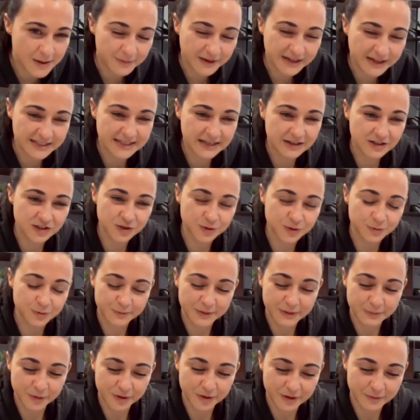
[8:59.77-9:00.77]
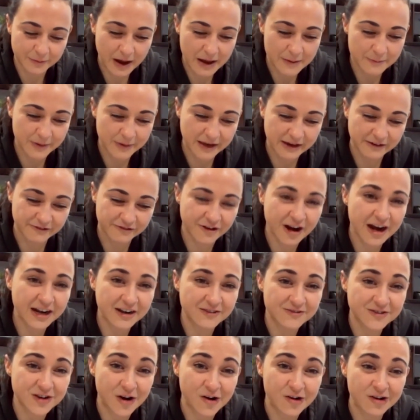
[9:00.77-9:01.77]
because there are some people that might be afraid
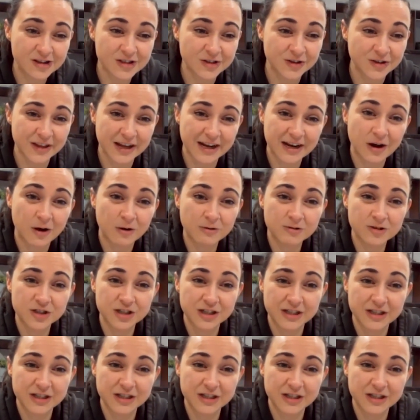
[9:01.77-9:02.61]
of dogs, or their culture